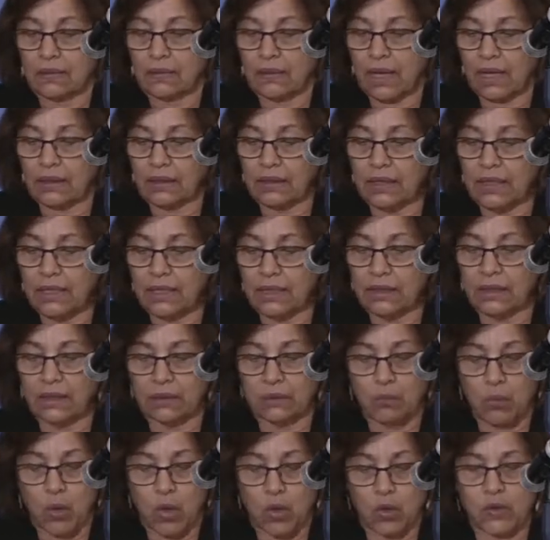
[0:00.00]
that need
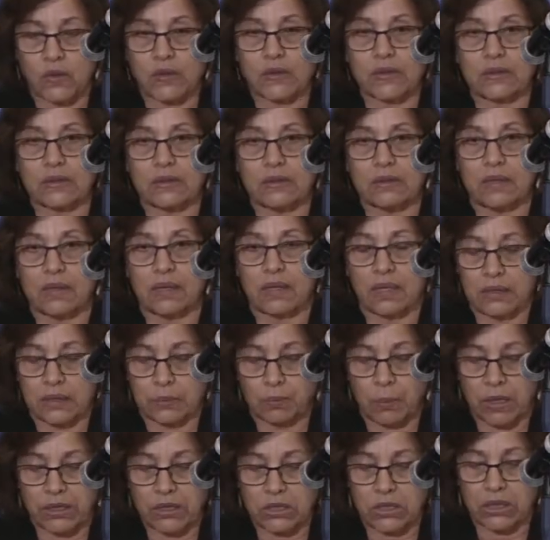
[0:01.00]
it most,
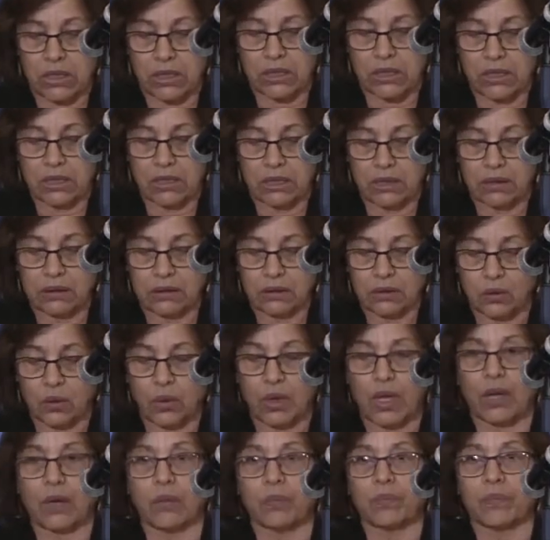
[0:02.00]
especially to
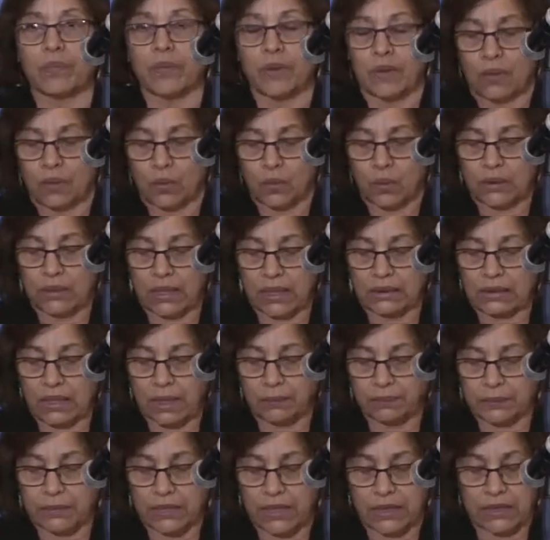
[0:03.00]
help with
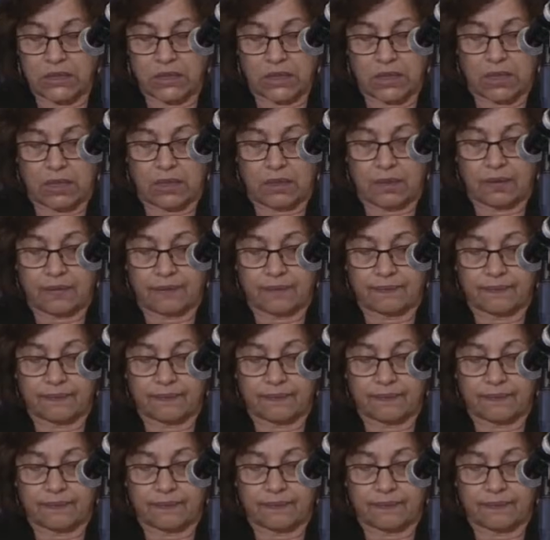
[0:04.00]
adaptation.